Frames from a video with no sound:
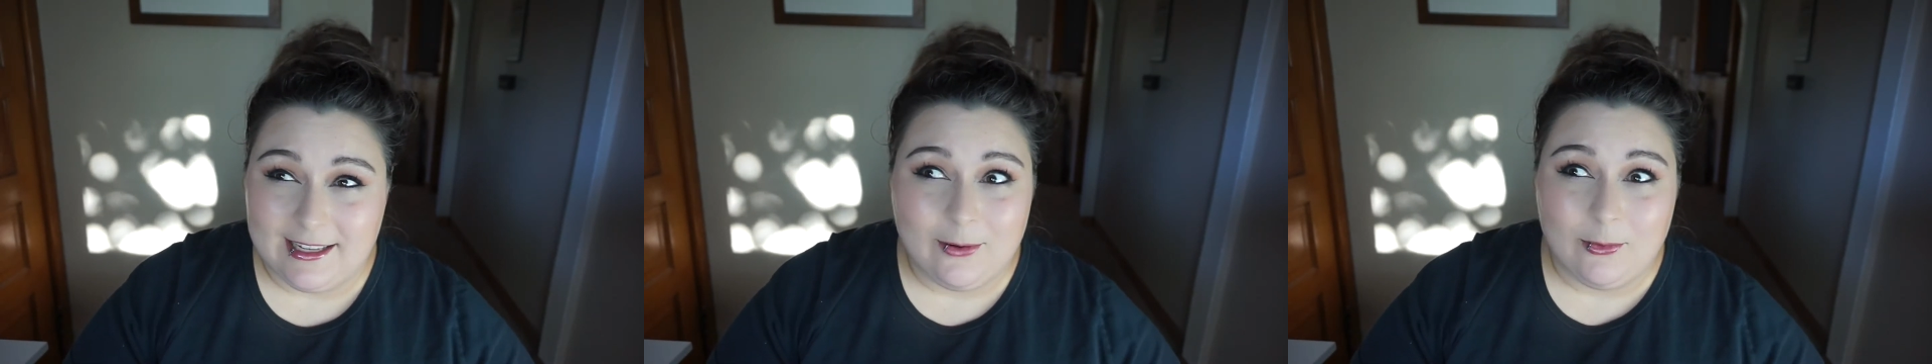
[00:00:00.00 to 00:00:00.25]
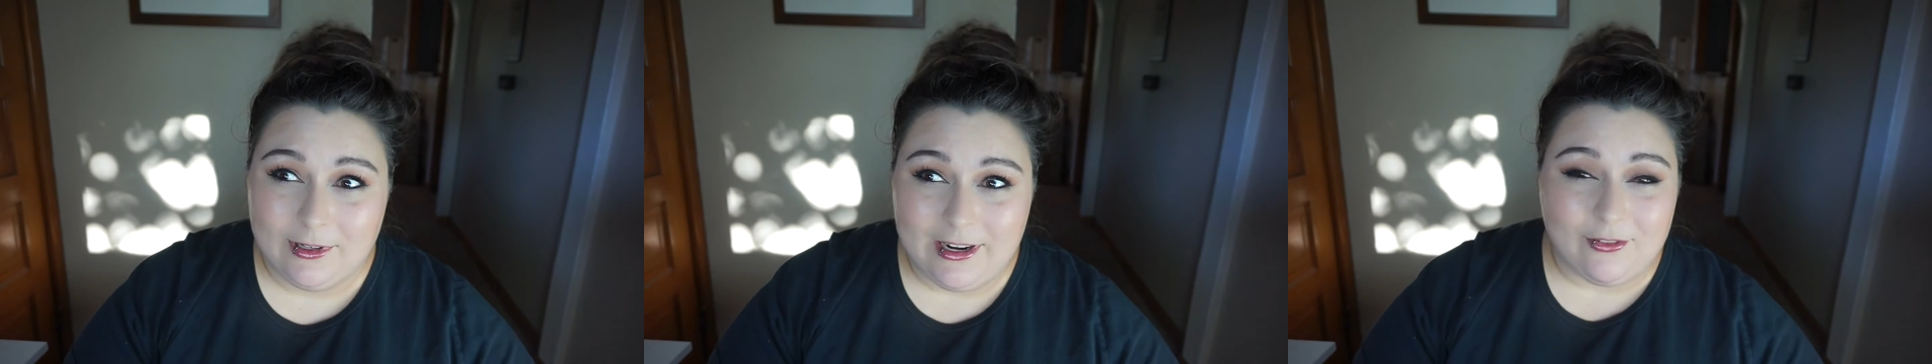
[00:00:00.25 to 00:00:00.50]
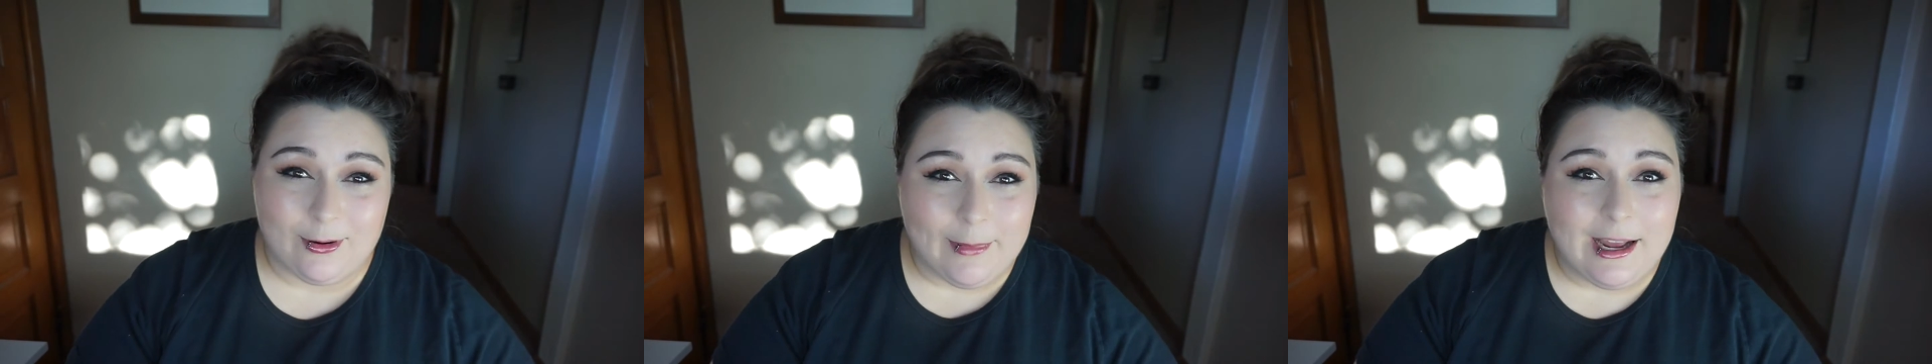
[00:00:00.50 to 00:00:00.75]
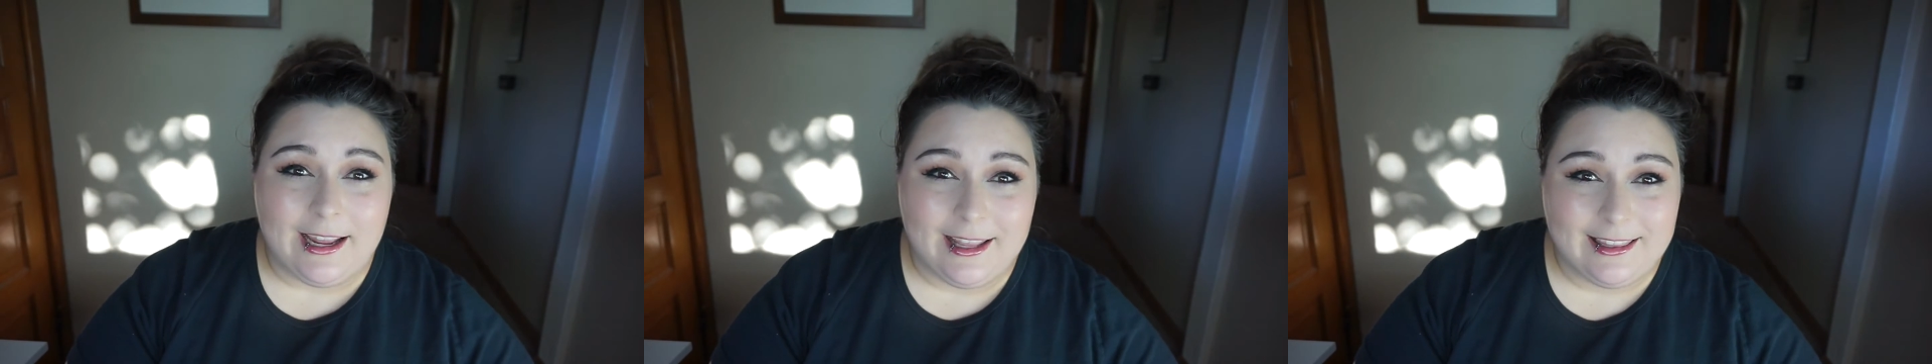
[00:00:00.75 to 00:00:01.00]
I will never
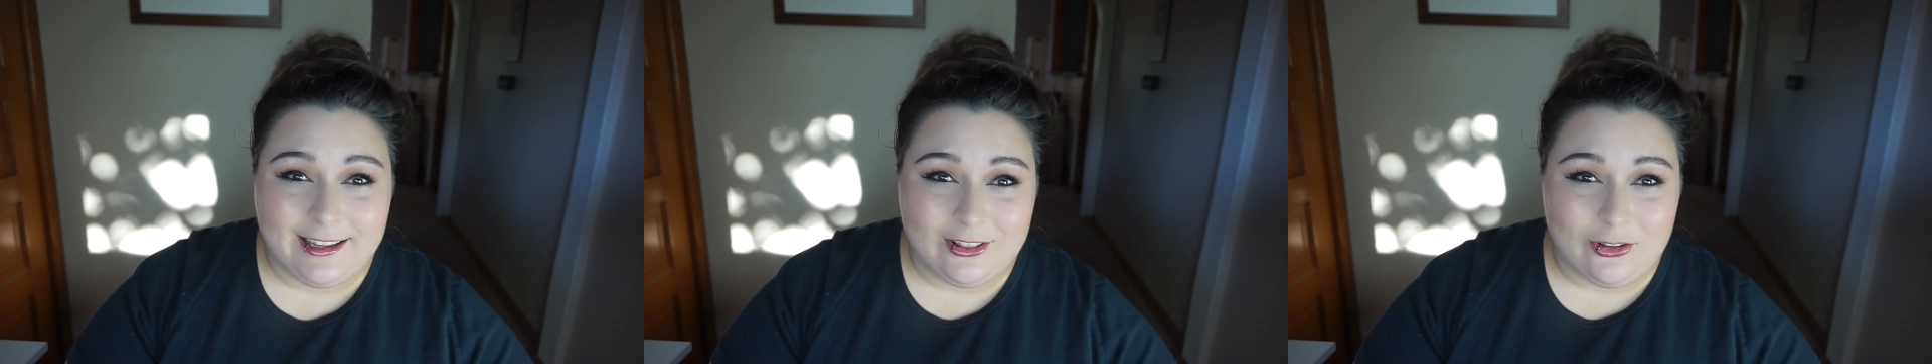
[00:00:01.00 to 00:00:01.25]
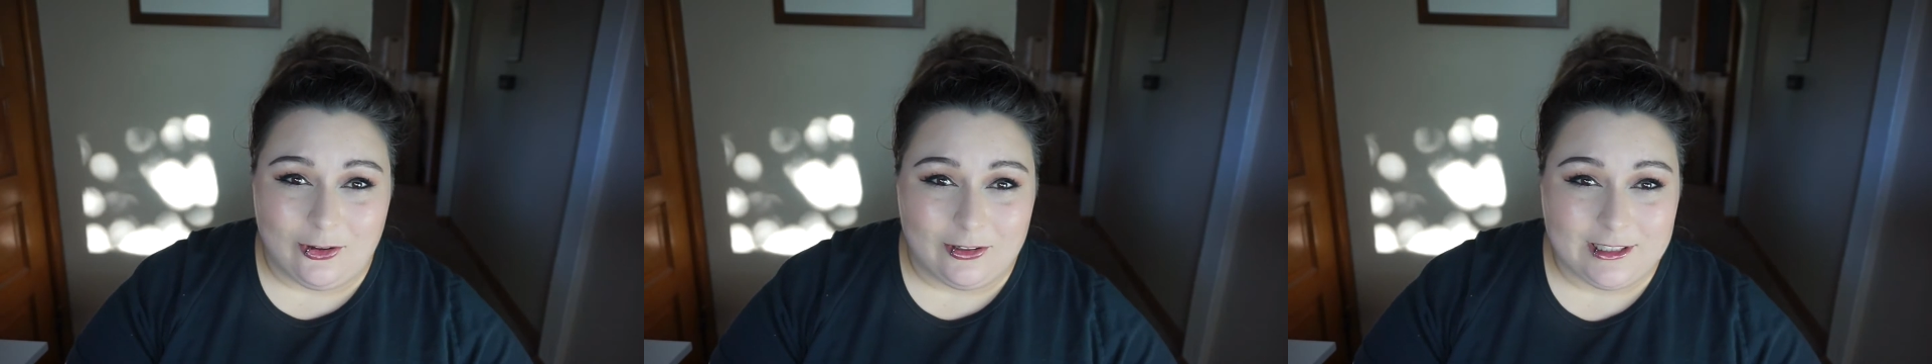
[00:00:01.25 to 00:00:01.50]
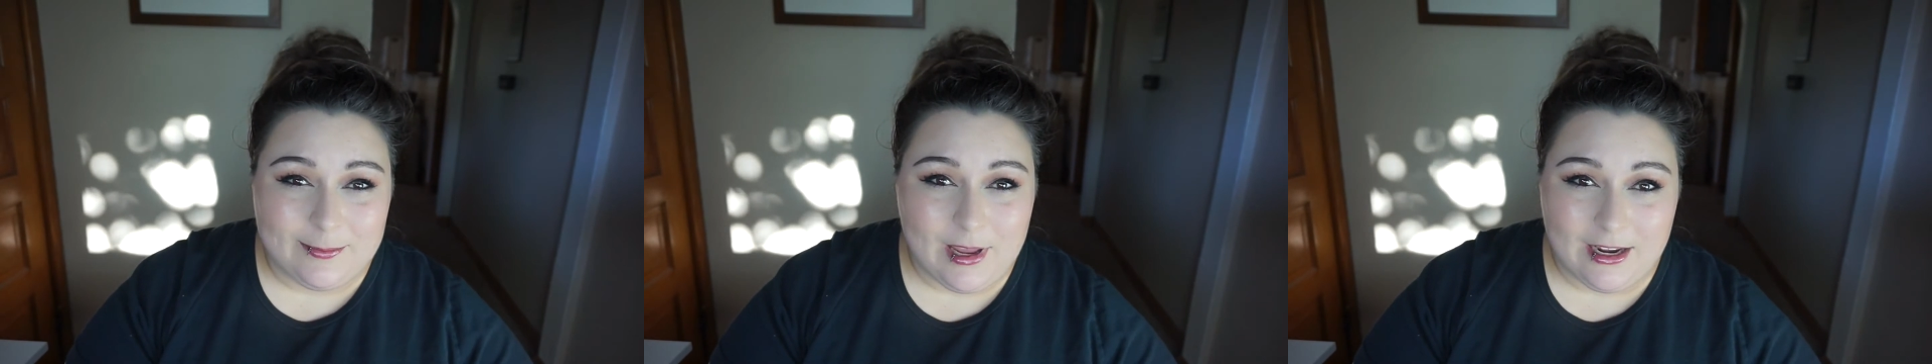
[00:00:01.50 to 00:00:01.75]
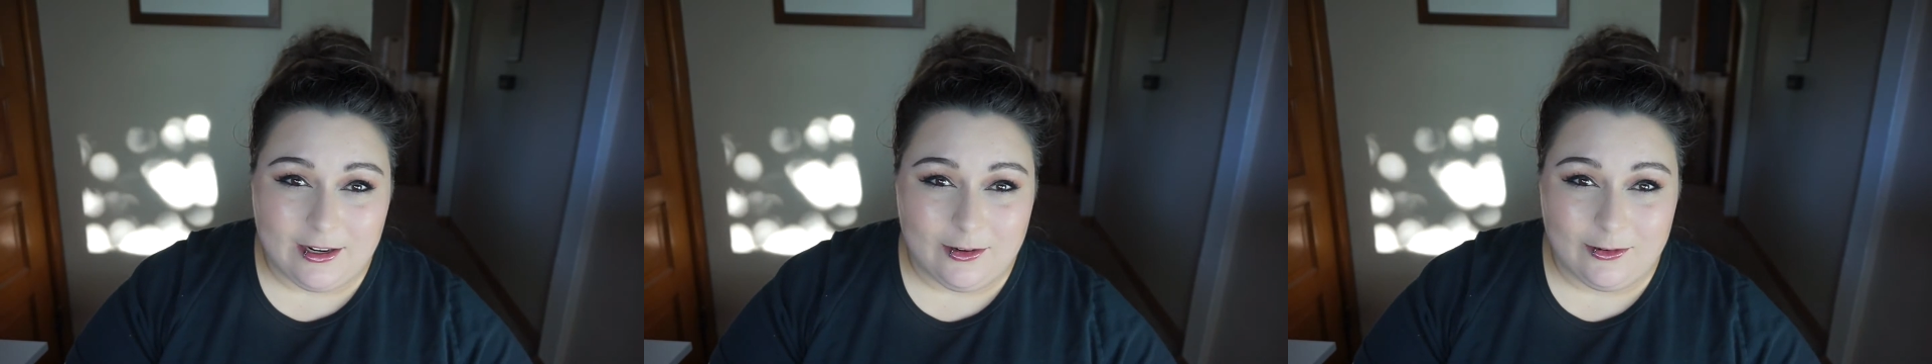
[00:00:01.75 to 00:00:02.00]
buy like long
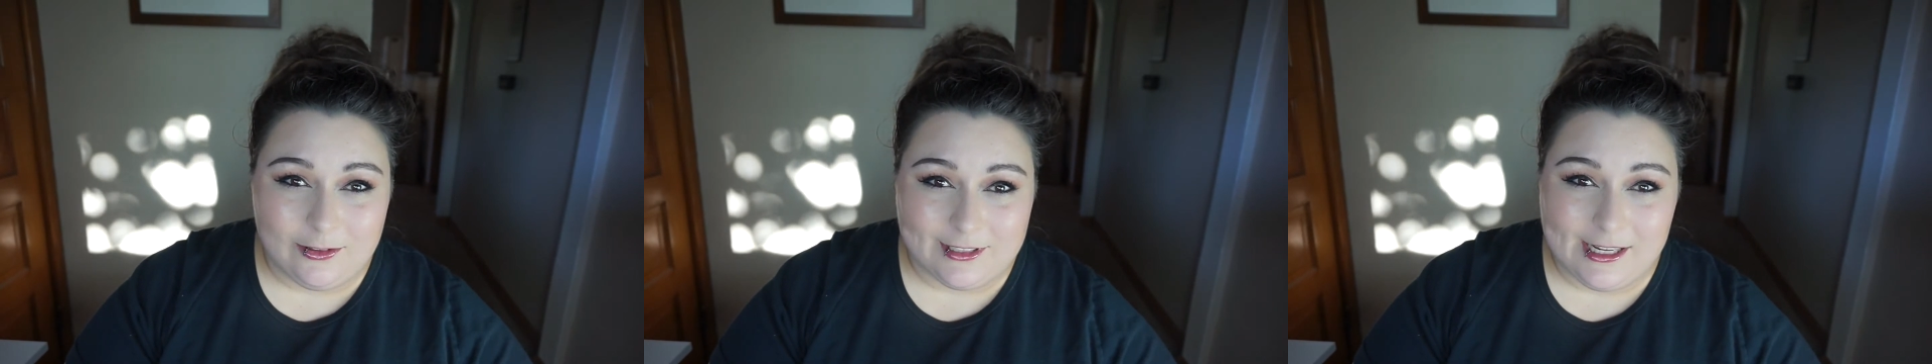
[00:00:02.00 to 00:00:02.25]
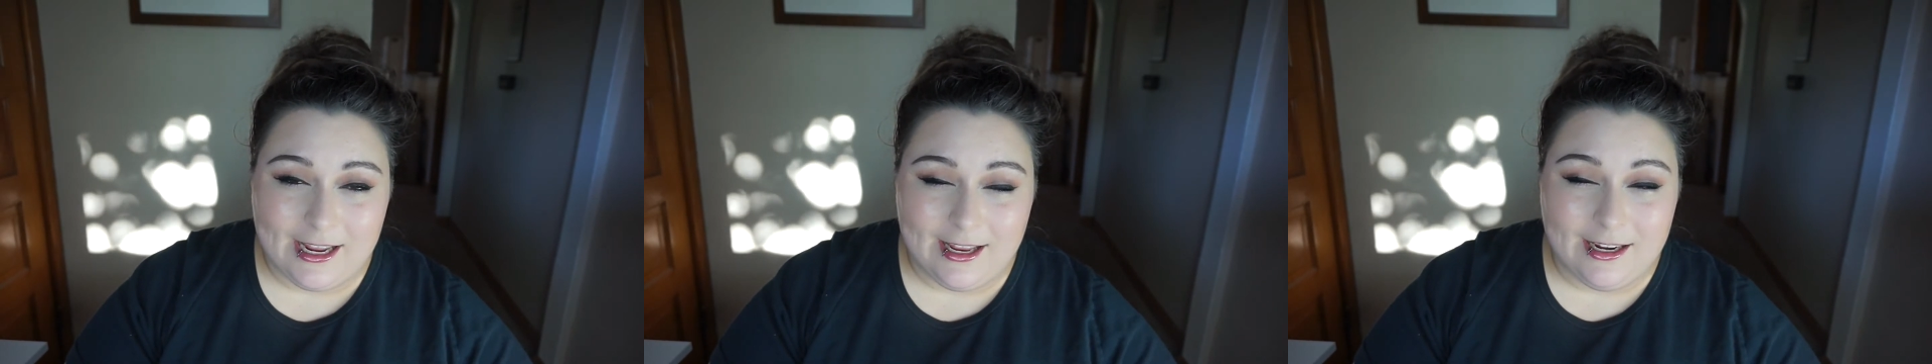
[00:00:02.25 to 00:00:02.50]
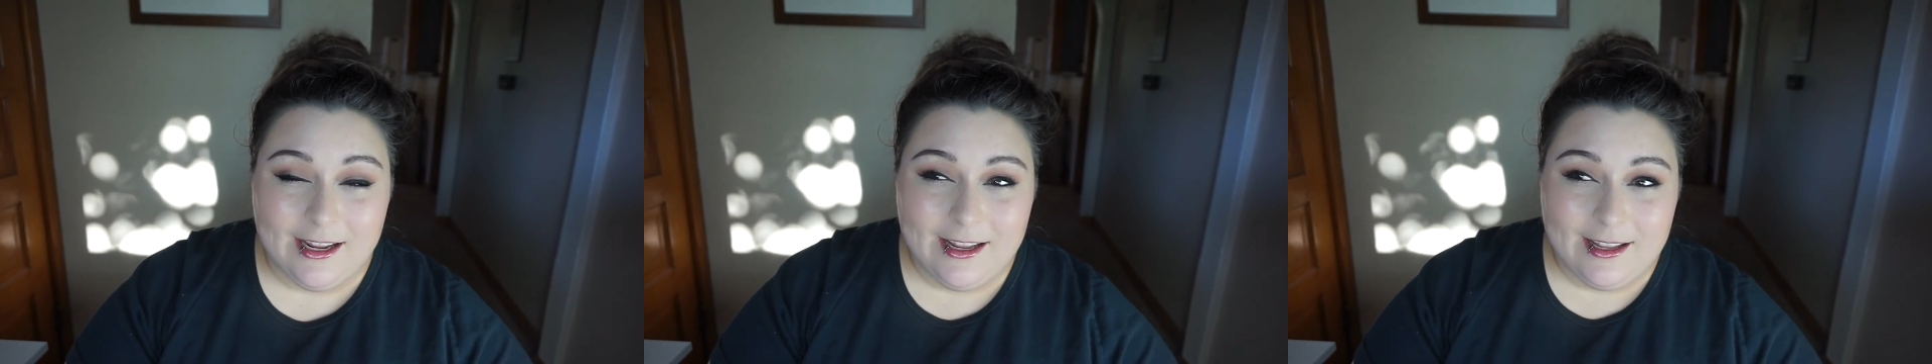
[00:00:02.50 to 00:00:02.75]
spaghetti noodles again.